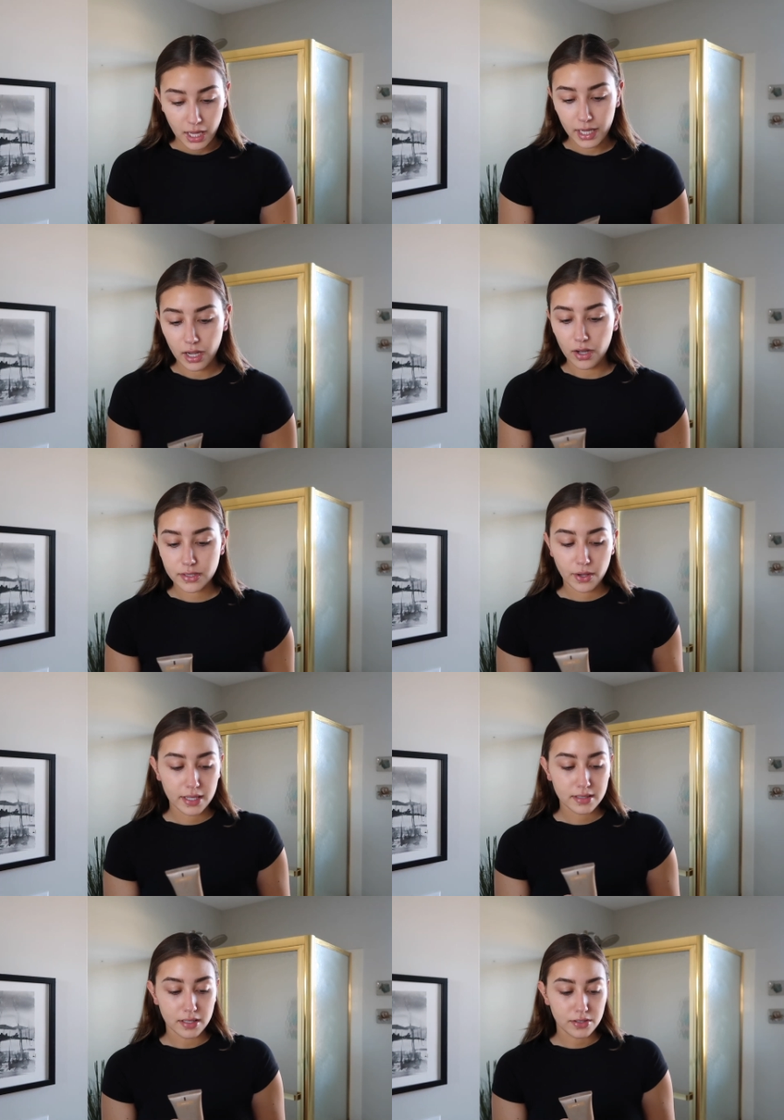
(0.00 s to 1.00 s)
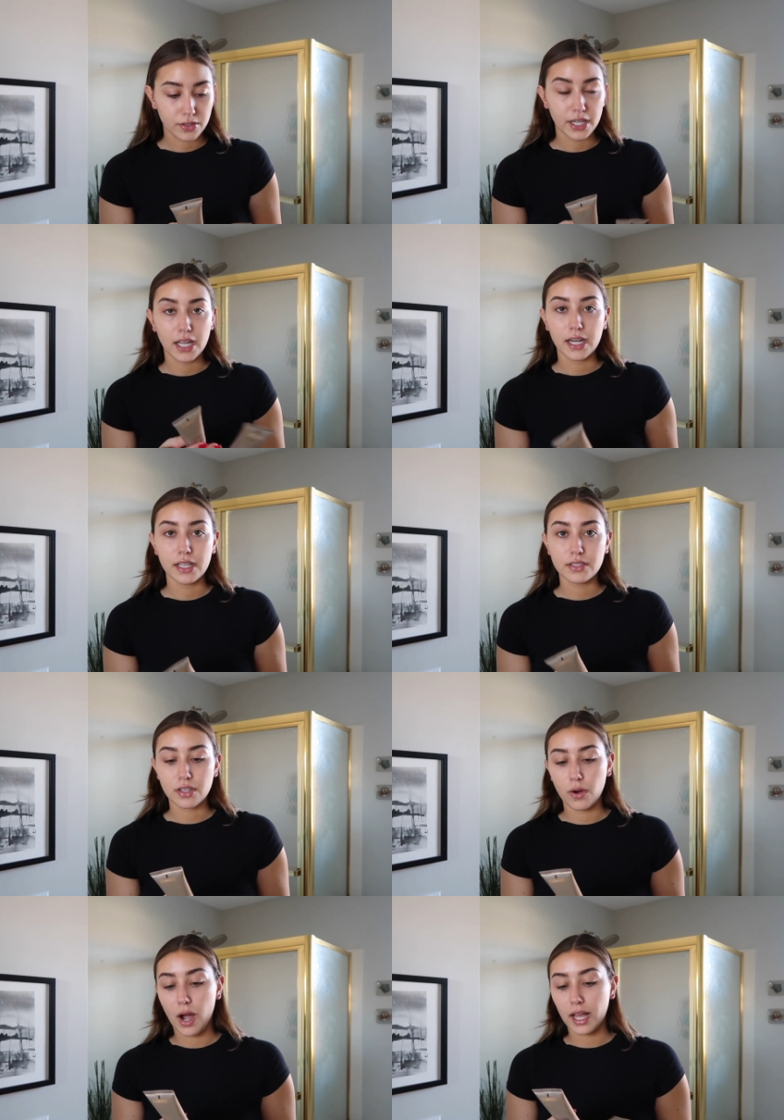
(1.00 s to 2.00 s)
And it also has sunscreen in it,
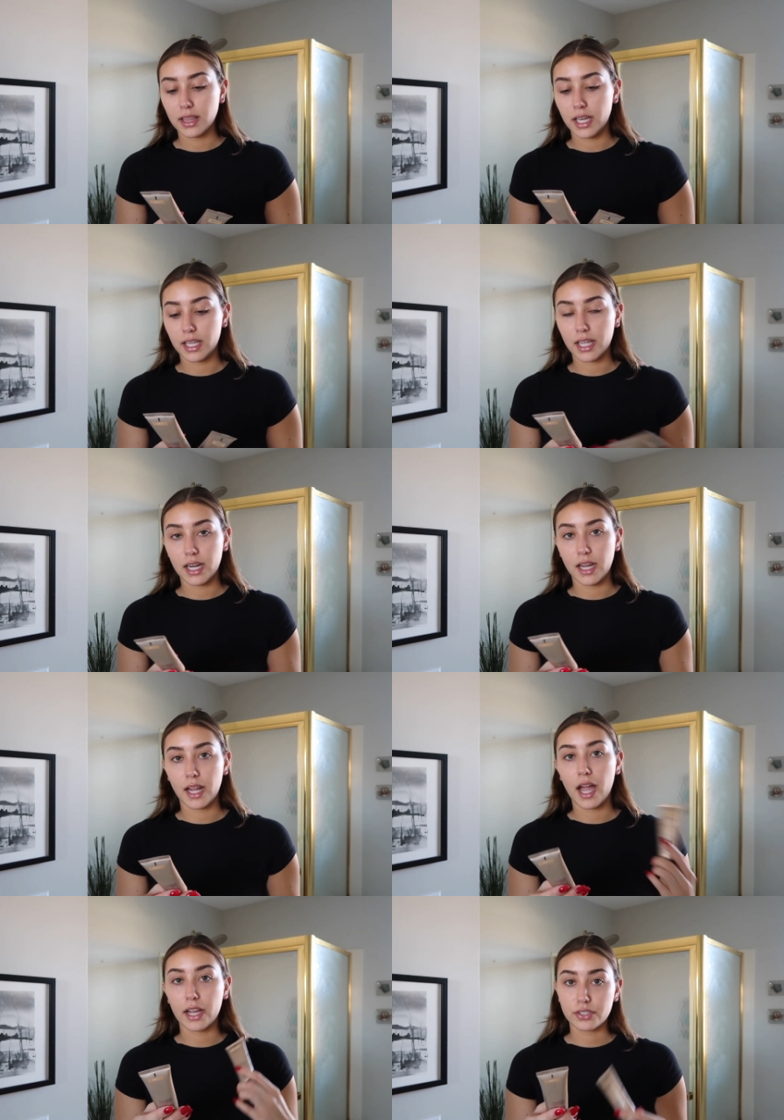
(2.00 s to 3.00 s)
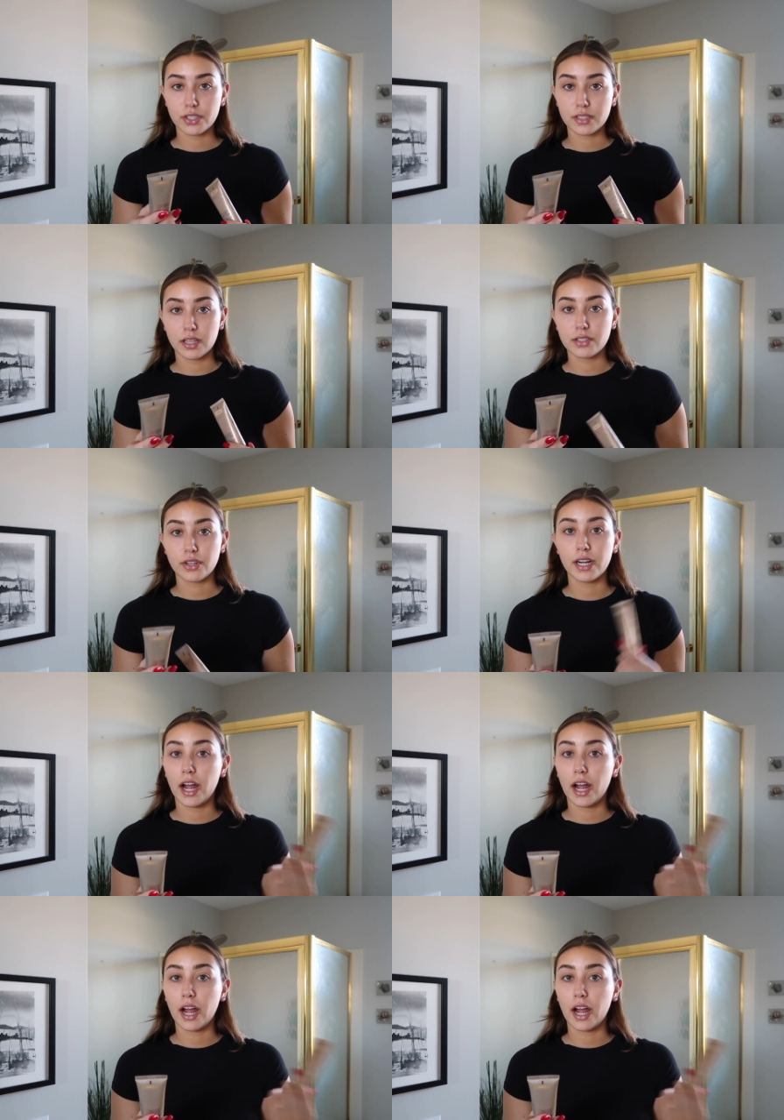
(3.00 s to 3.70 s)
so I like getting extra sunscreen.